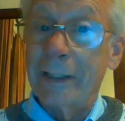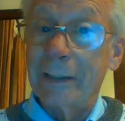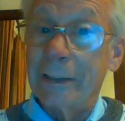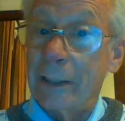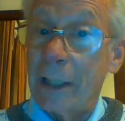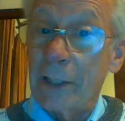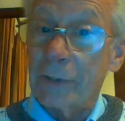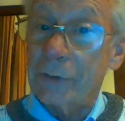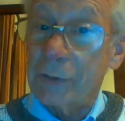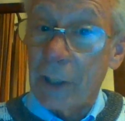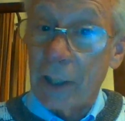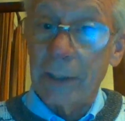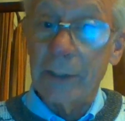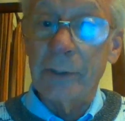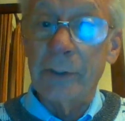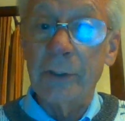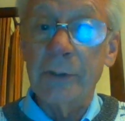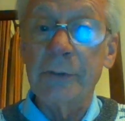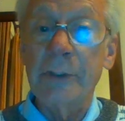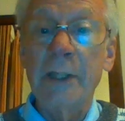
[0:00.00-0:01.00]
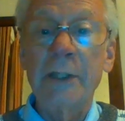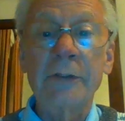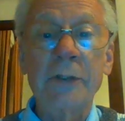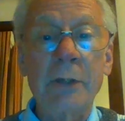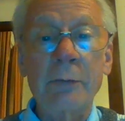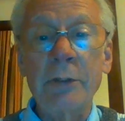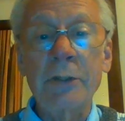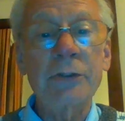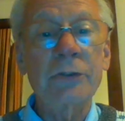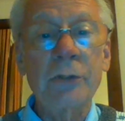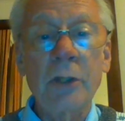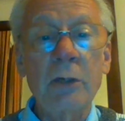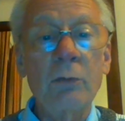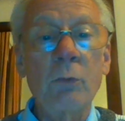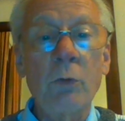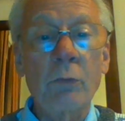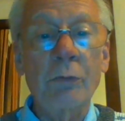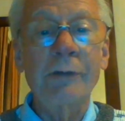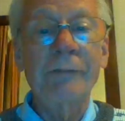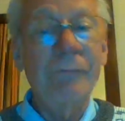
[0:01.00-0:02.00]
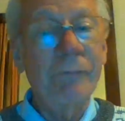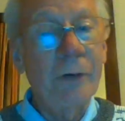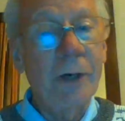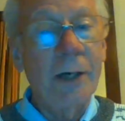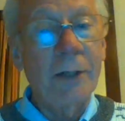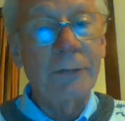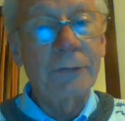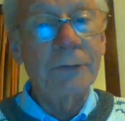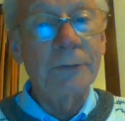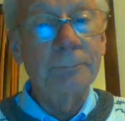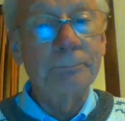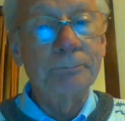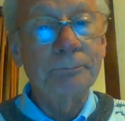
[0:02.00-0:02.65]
last I heard, there is no war in France.